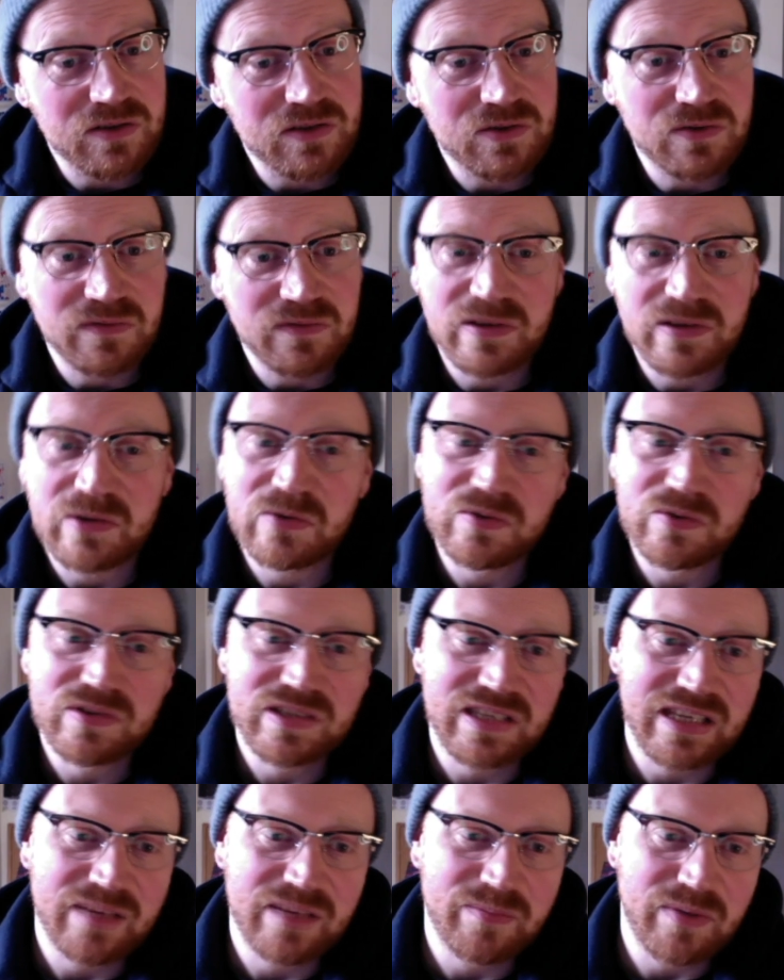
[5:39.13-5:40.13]
So if it goes
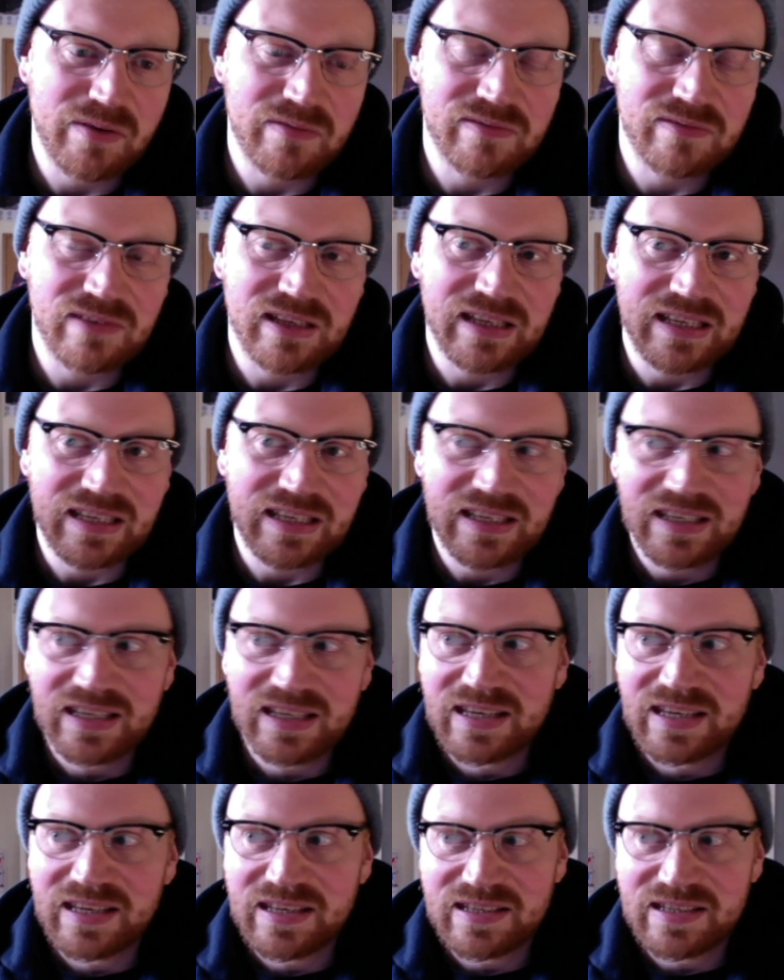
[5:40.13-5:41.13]
to above like
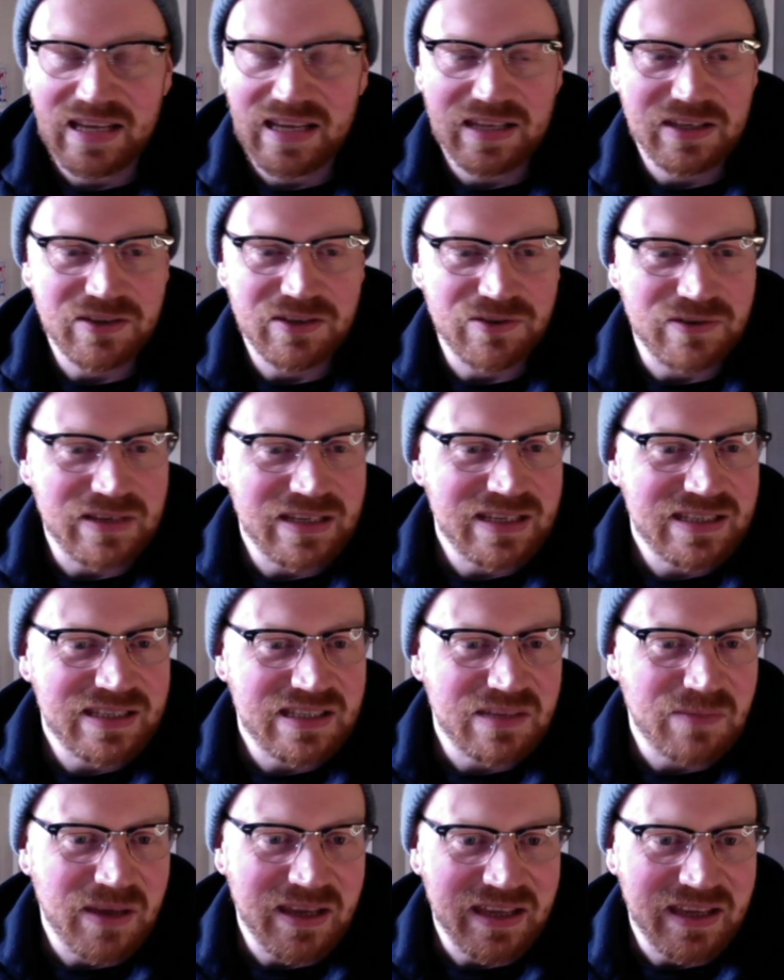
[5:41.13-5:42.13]
10 degrees,
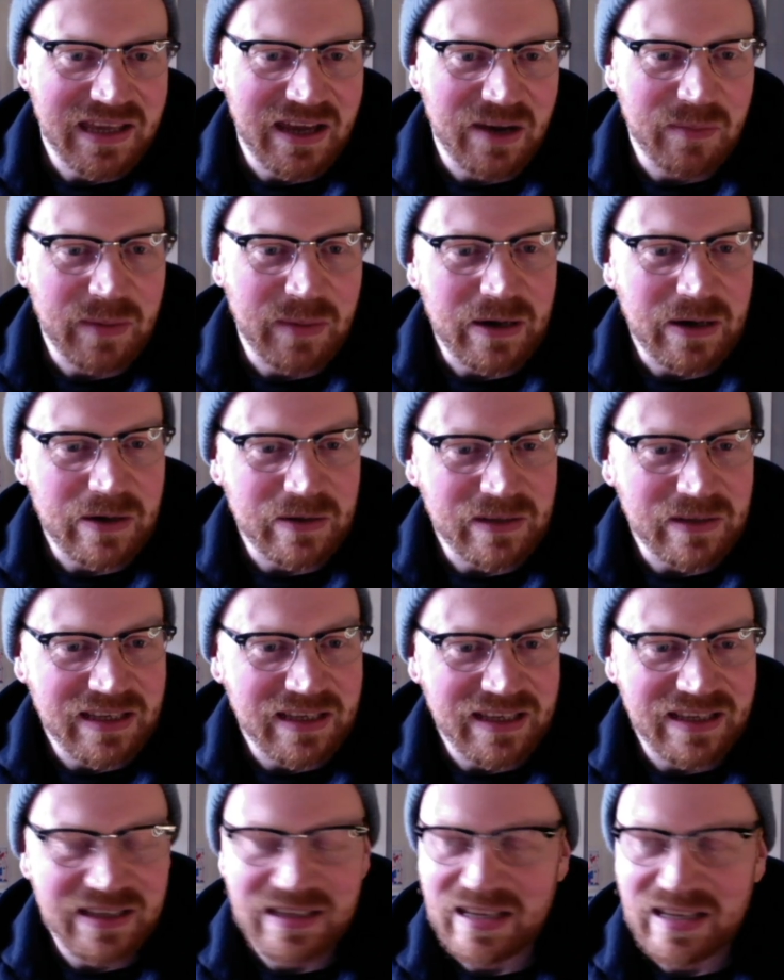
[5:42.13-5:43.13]
they might get up
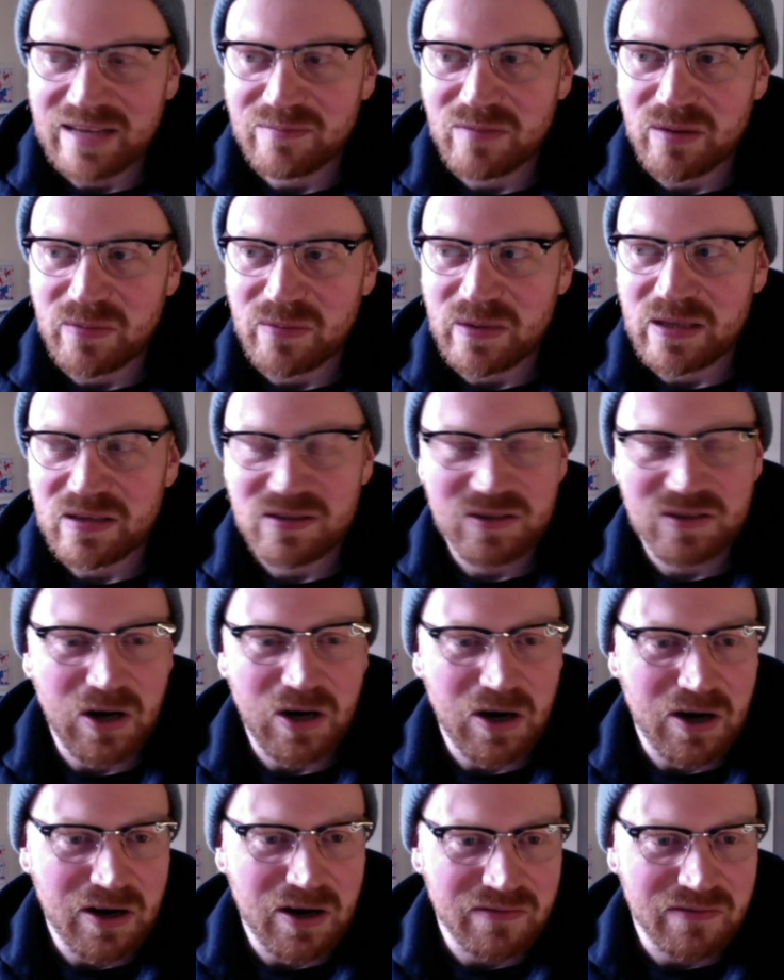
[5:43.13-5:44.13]
early and then maybe
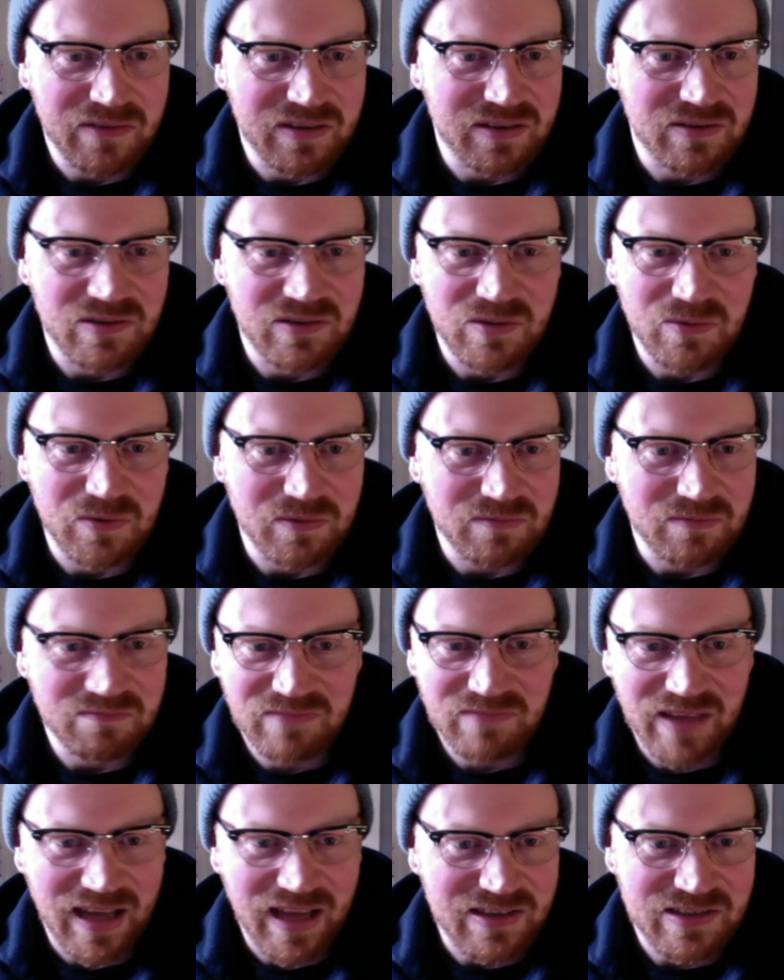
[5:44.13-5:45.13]
starve and you
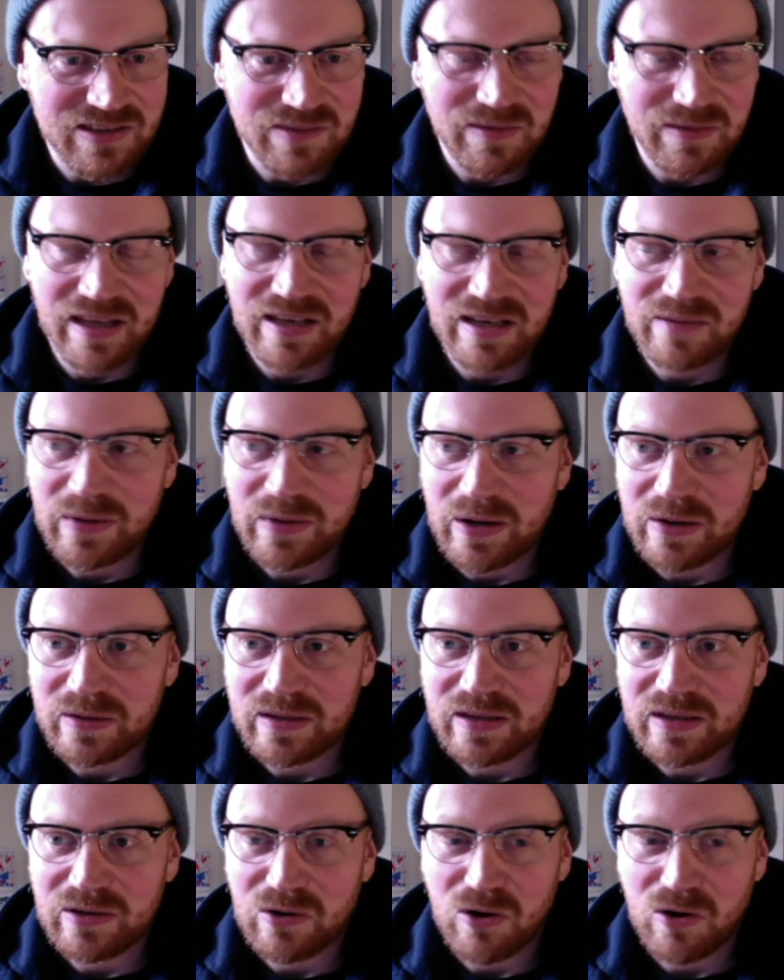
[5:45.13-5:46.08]
won't catch them getting up early.